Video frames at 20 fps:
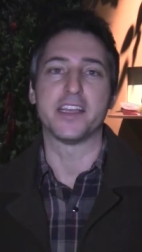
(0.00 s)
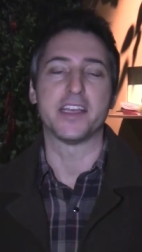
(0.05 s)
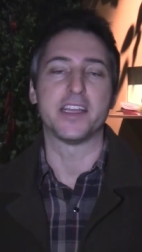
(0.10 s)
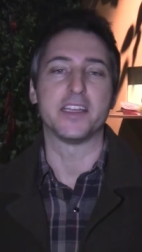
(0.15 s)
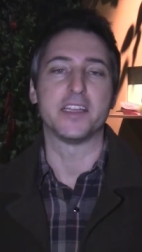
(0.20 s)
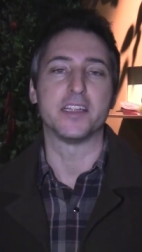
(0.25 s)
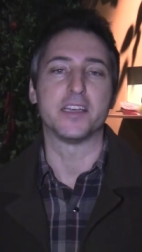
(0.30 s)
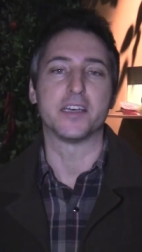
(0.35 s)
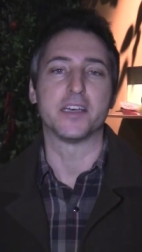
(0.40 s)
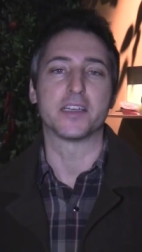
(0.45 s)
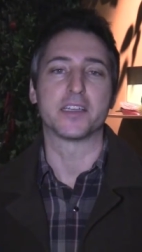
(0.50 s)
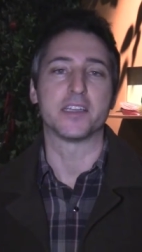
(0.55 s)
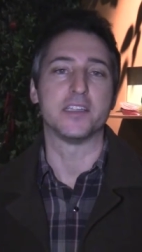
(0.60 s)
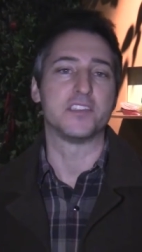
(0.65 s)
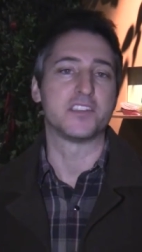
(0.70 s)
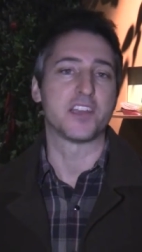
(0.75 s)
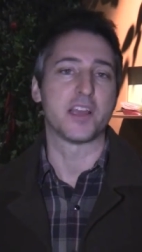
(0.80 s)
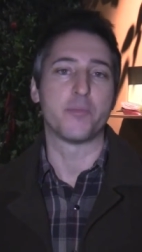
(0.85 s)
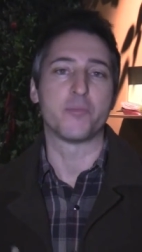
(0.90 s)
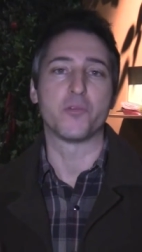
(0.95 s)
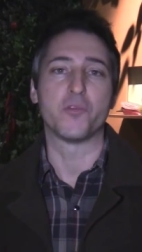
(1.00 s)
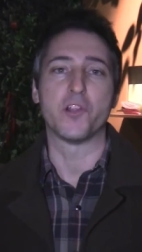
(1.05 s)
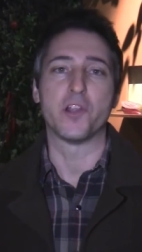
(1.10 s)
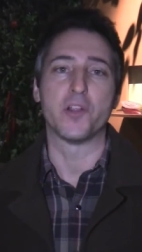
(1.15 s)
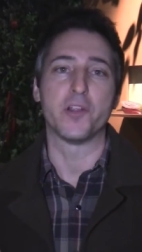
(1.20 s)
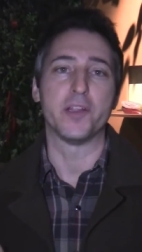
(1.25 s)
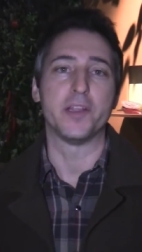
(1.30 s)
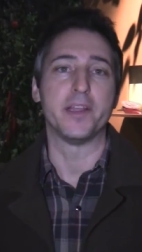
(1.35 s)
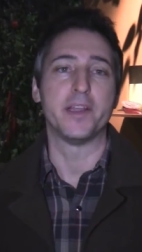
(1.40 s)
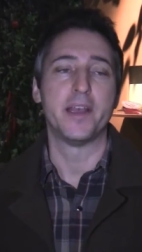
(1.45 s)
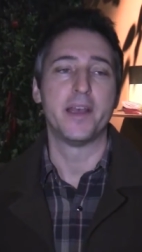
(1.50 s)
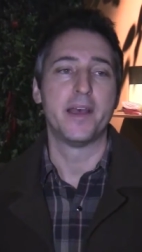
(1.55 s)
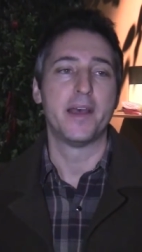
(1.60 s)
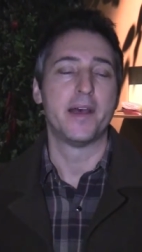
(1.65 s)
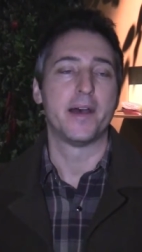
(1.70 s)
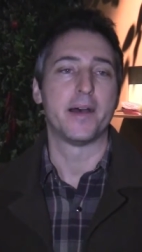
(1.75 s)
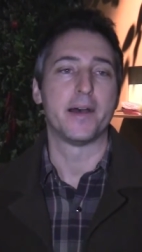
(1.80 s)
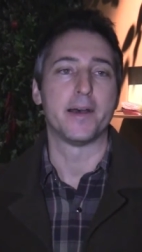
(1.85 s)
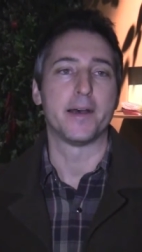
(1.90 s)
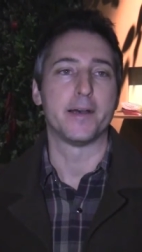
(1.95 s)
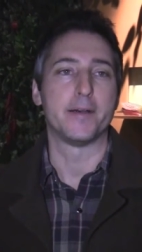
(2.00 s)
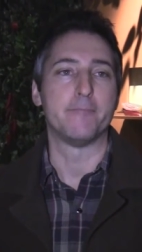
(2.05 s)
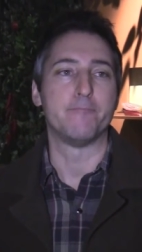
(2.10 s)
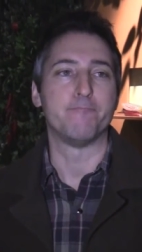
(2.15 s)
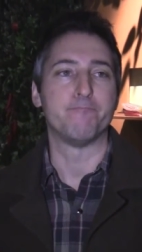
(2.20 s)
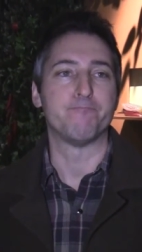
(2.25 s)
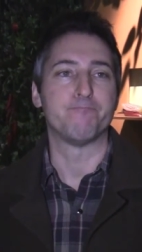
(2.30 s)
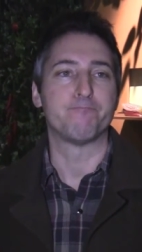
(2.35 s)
and uh, contemporary um,